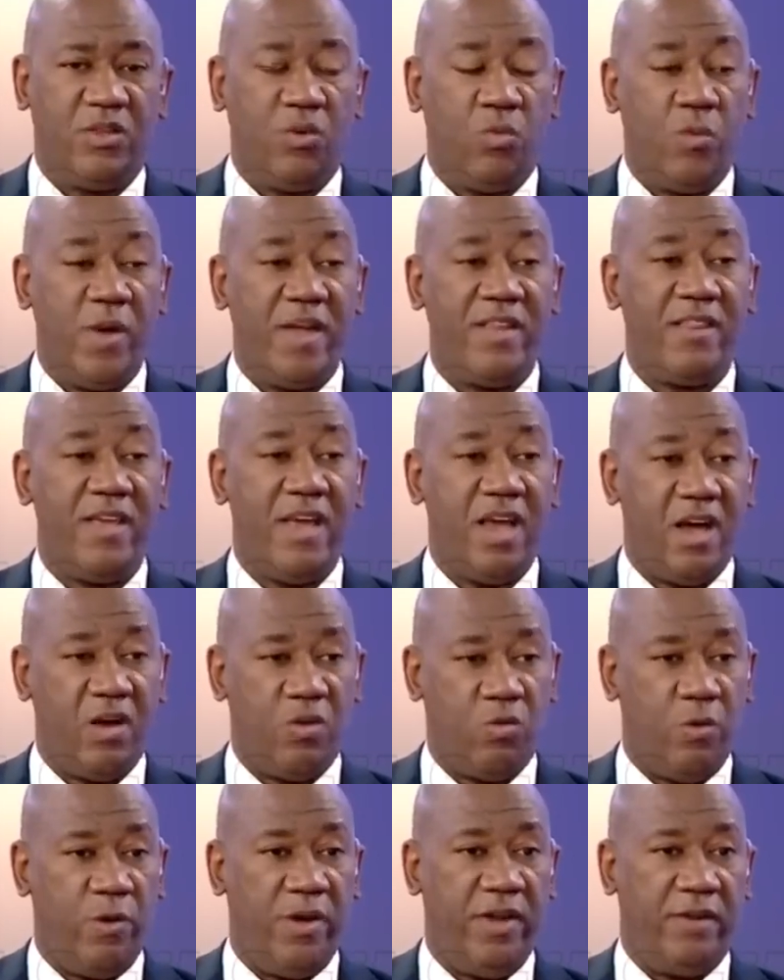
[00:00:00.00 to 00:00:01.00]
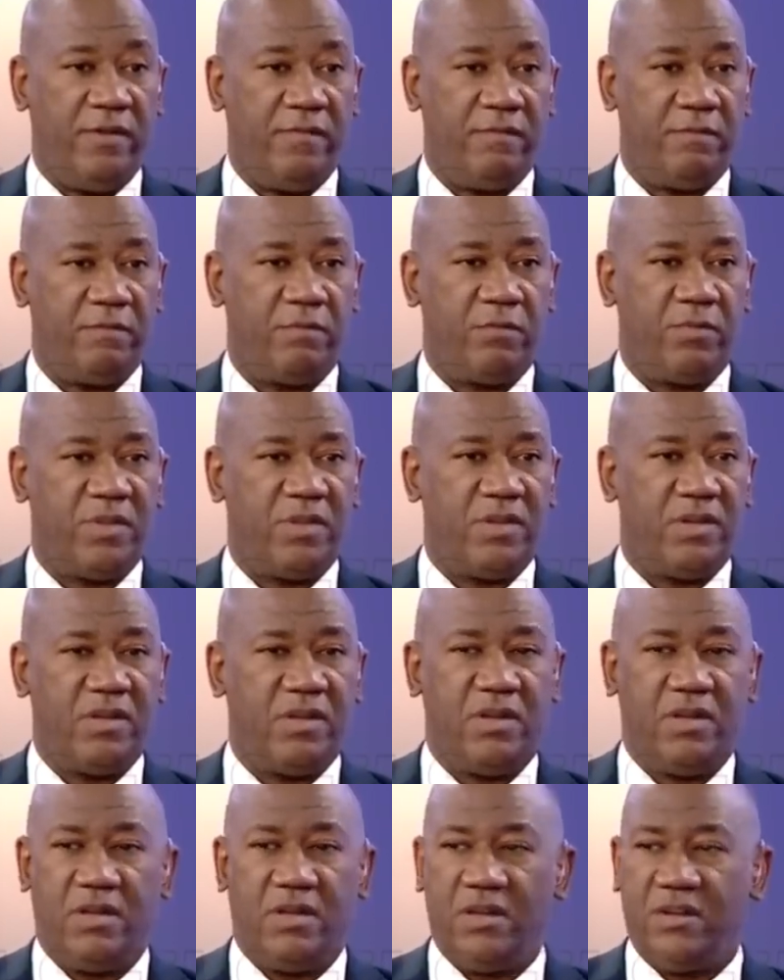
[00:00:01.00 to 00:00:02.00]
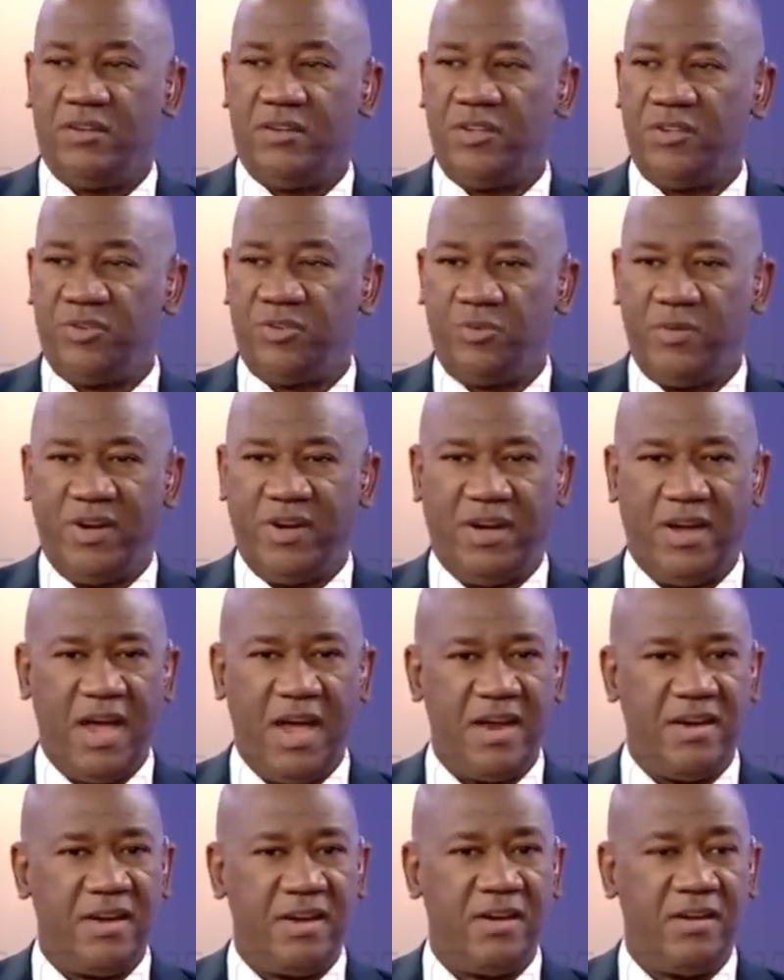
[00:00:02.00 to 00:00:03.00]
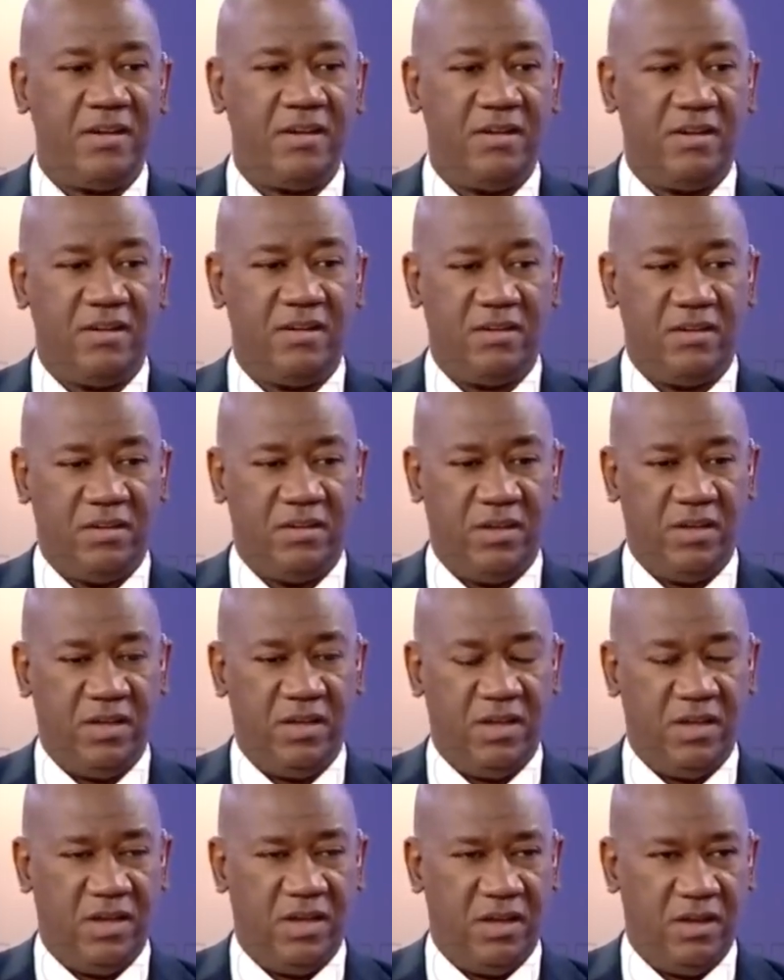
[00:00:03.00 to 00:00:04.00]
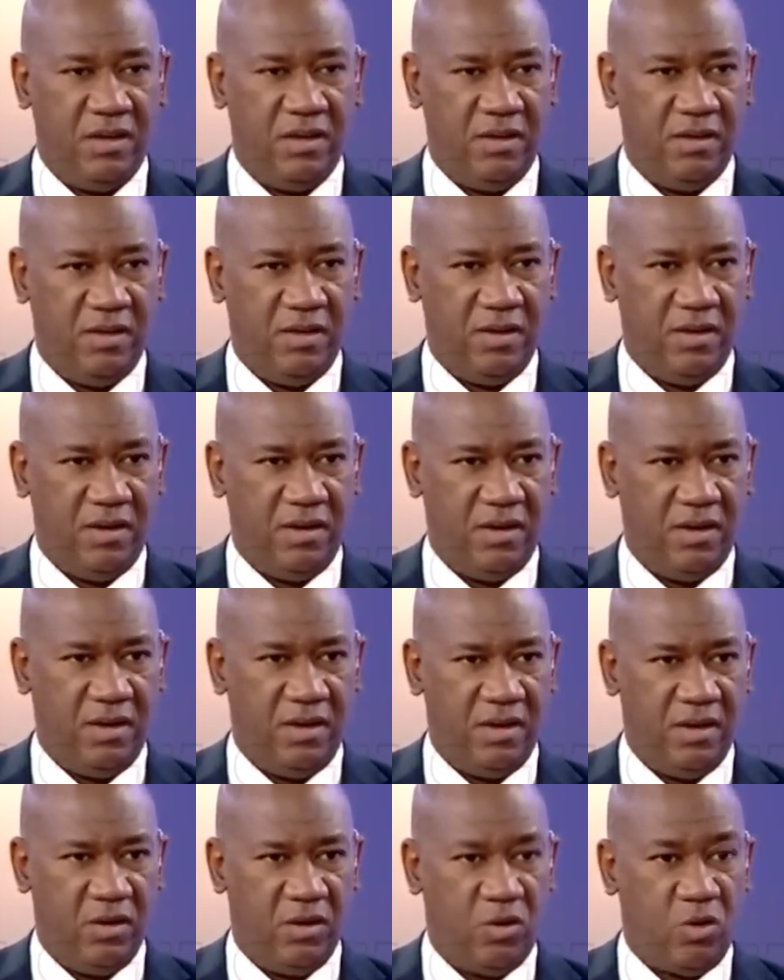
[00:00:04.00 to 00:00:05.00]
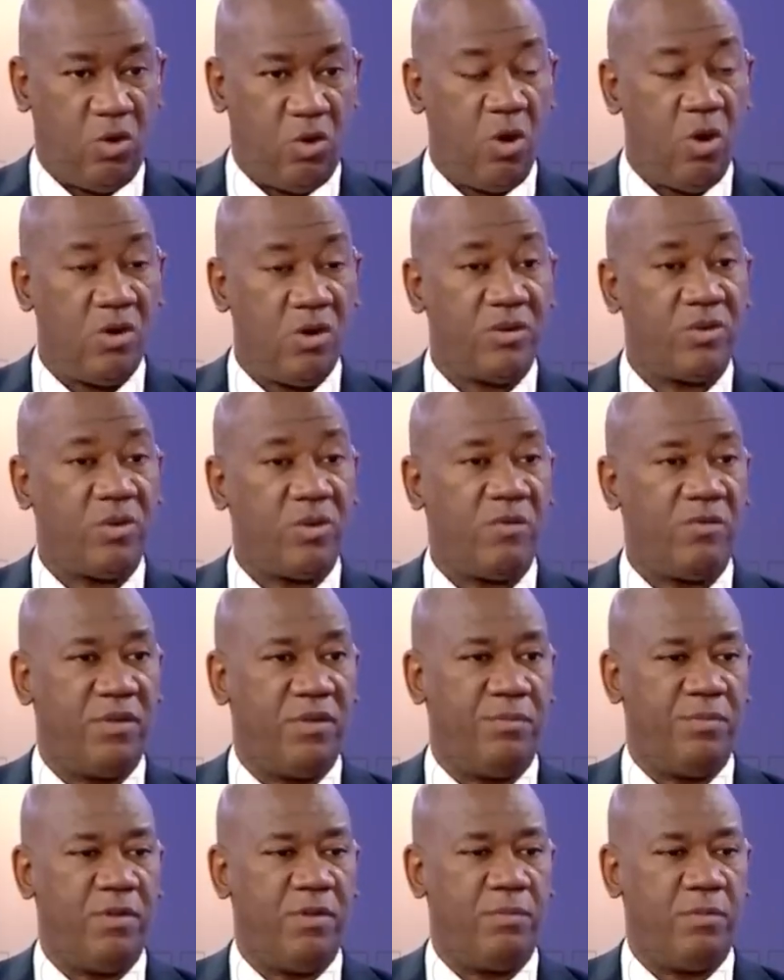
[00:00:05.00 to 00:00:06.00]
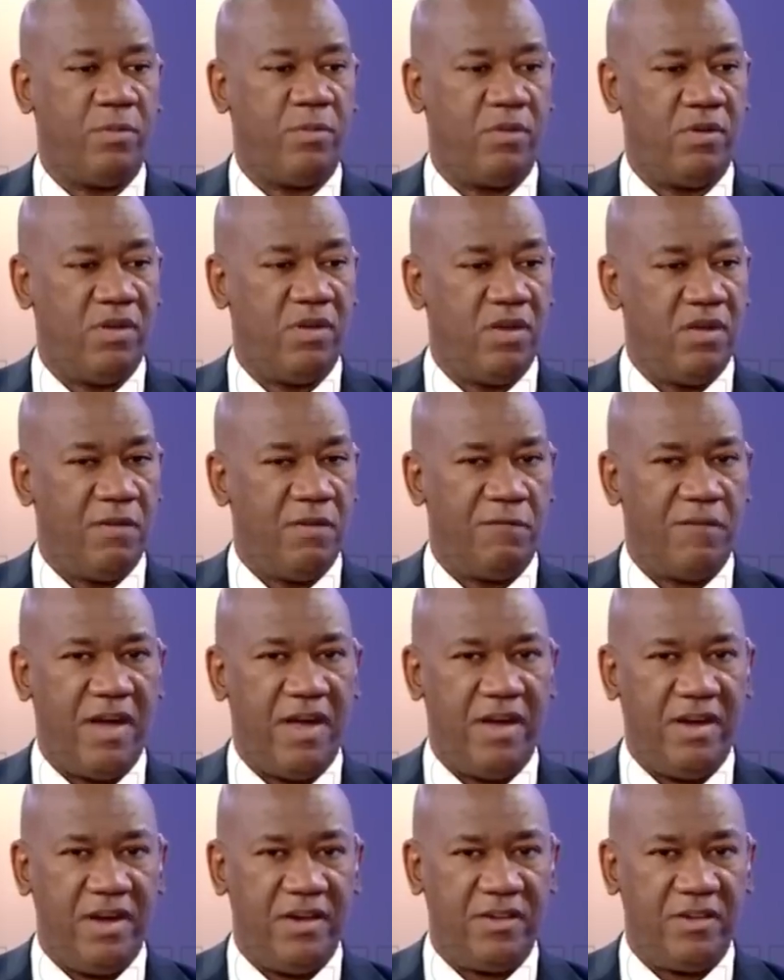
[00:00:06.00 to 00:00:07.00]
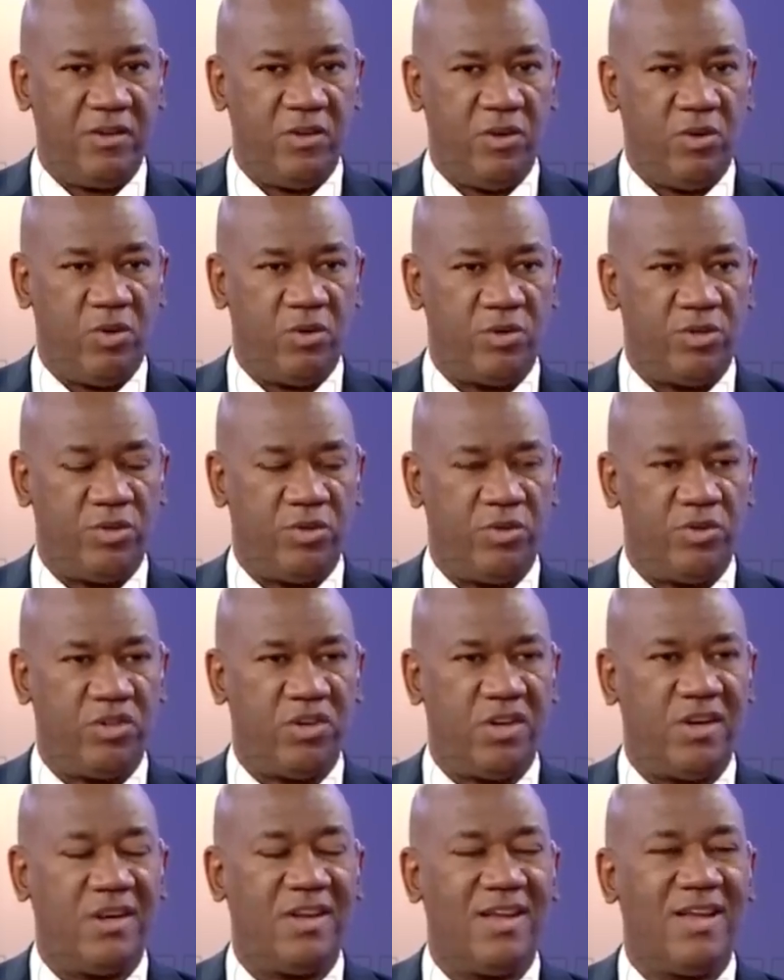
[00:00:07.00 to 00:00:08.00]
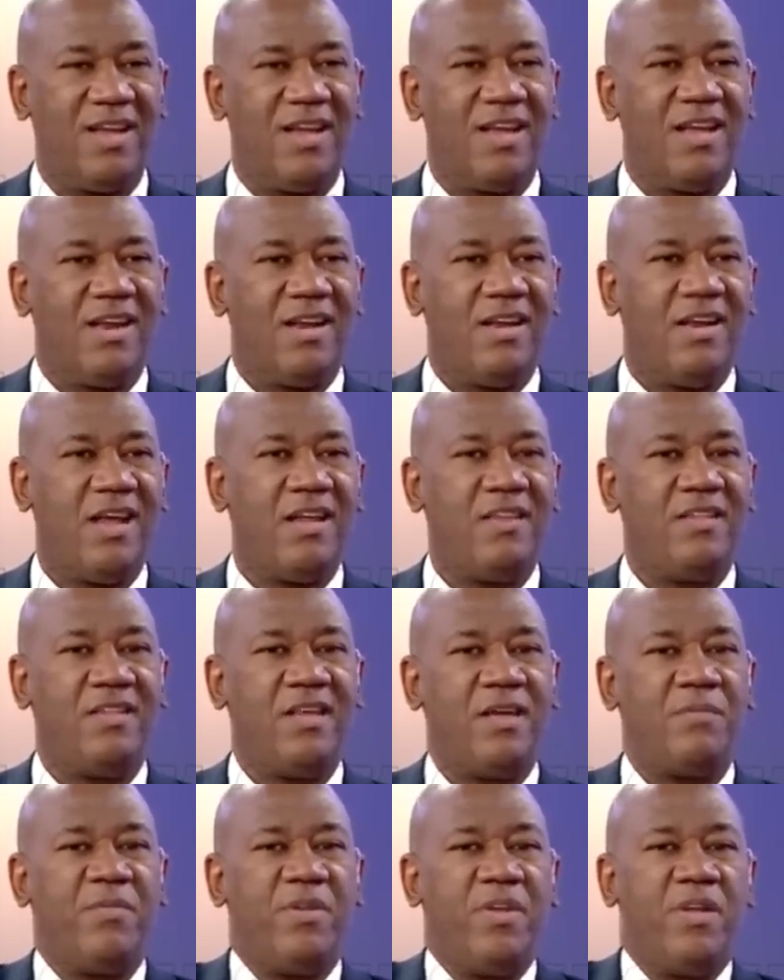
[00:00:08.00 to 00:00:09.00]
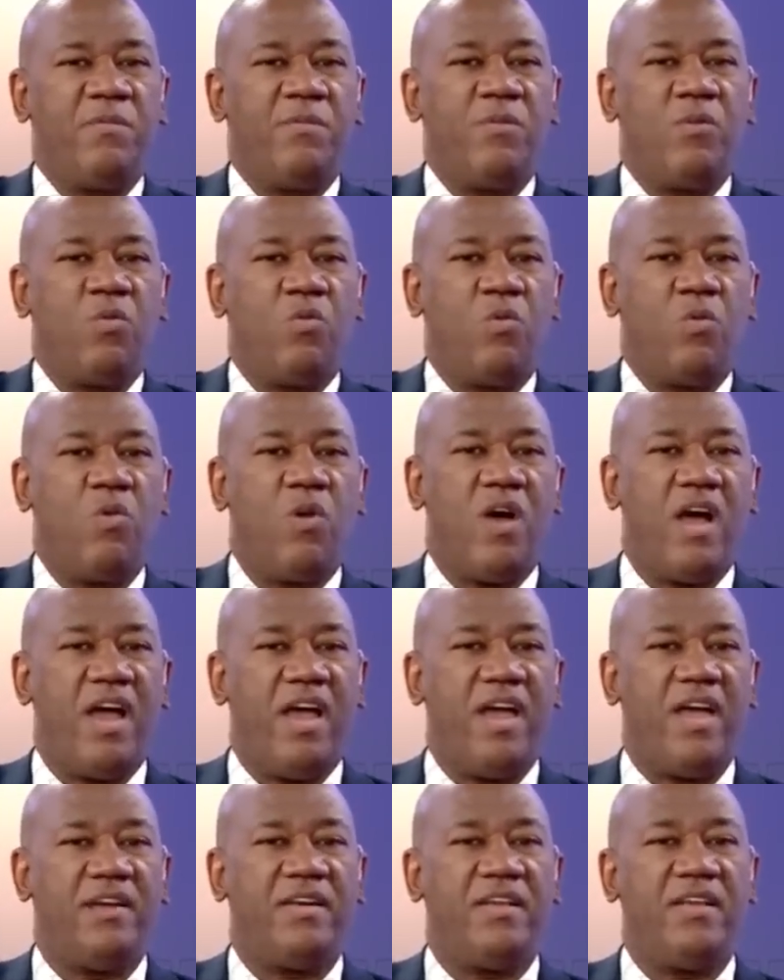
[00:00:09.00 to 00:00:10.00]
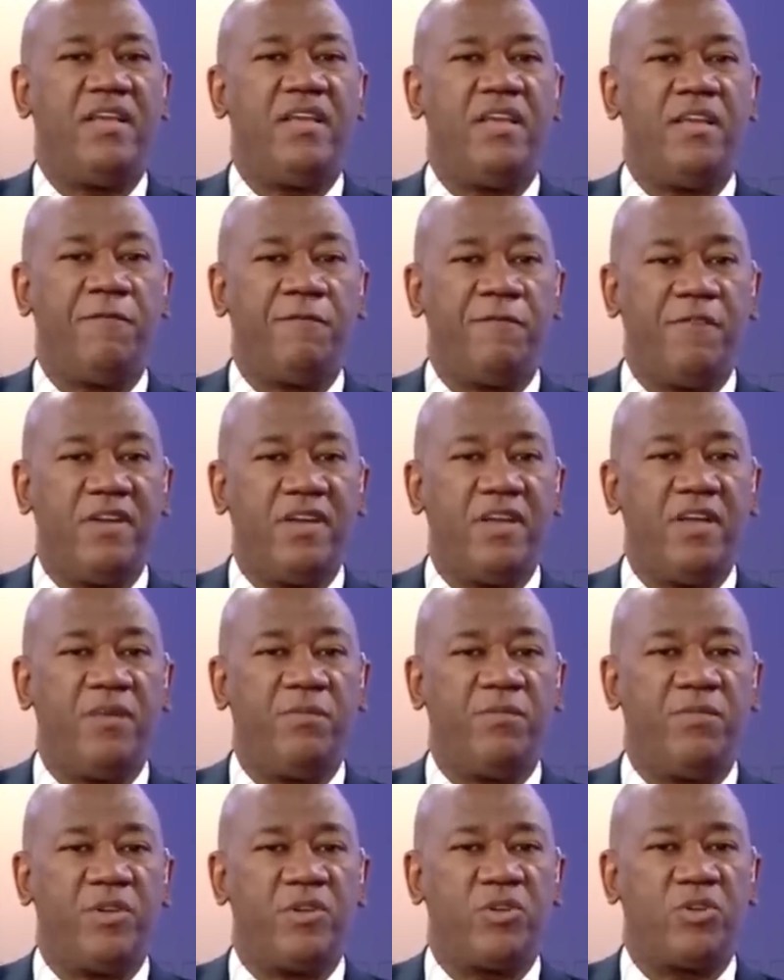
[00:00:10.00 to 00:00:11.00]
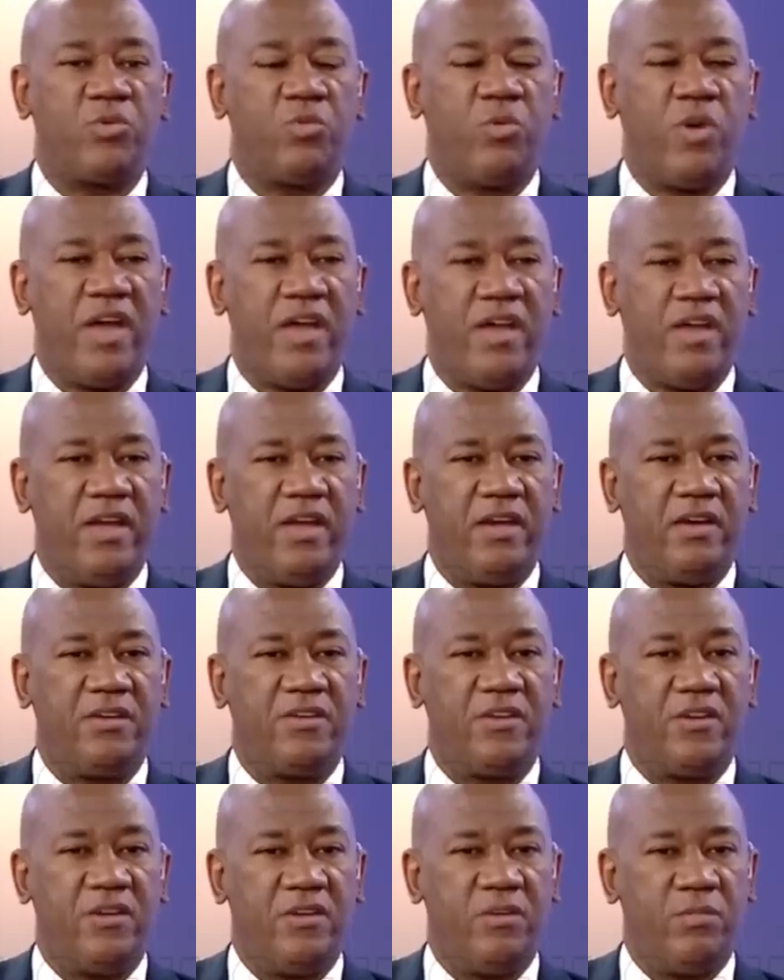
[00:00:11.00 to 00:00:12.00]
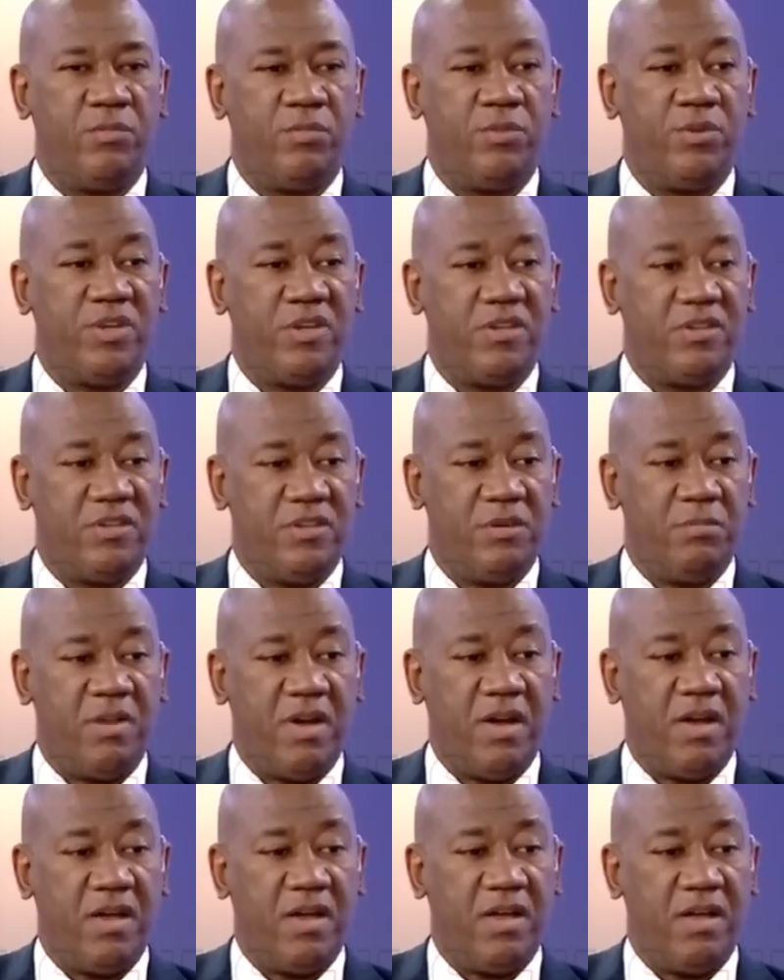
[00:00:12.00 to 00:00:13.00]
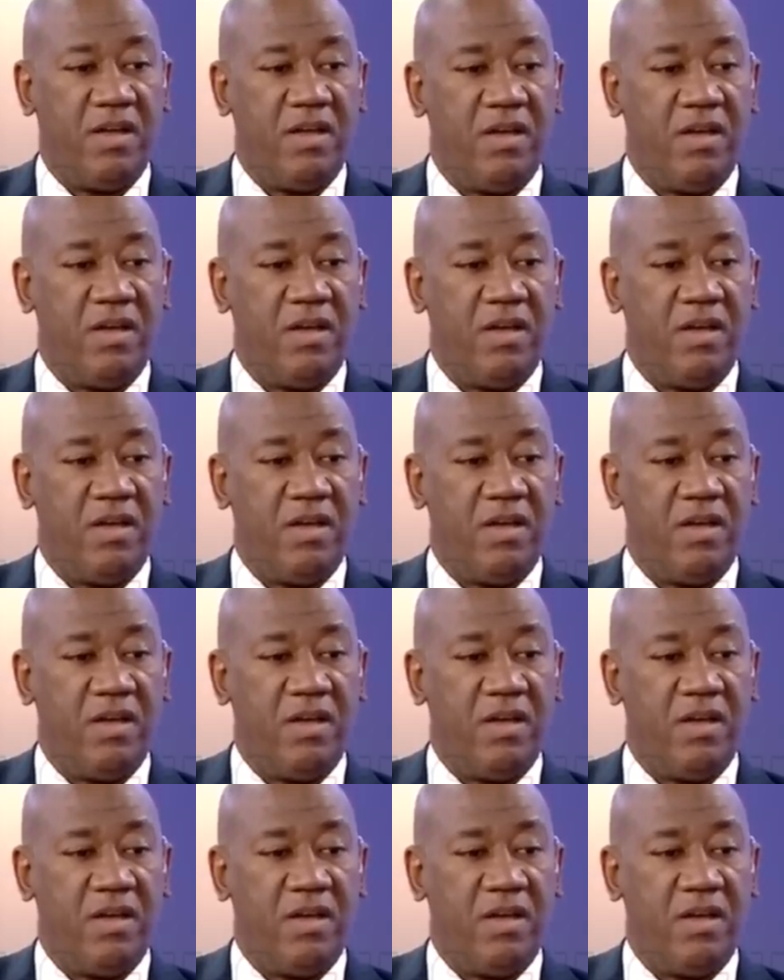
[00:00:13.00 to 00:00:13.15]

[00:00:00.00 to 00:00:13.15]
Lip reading: the way they are going, disregarding the calls of the people, violating the constitution, let them even go ahead, even if they swear in Tinubu Shettima